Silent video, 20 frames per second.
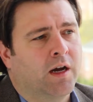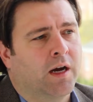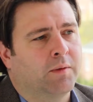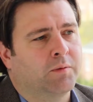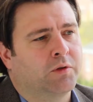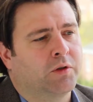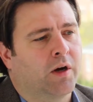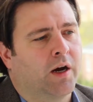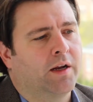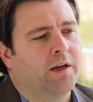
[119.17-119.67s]
I'm
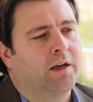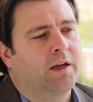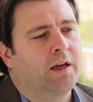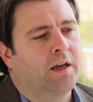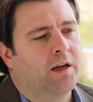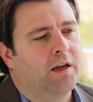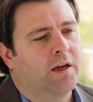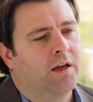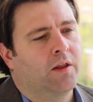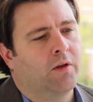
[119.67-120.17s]
trying to
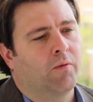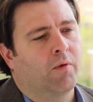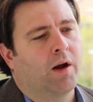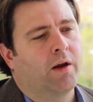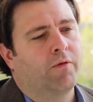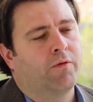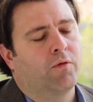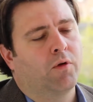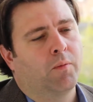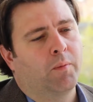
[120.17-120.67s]
get it in the
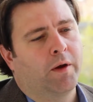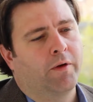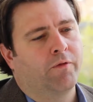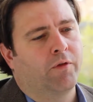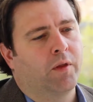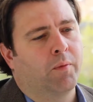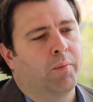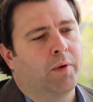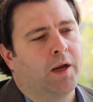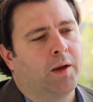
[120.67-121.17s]
right format
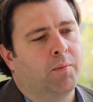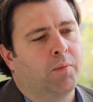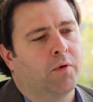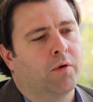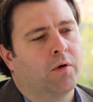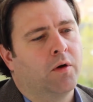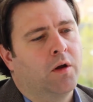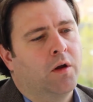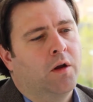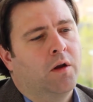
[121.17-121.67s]
for the
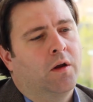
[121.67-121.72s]
paper.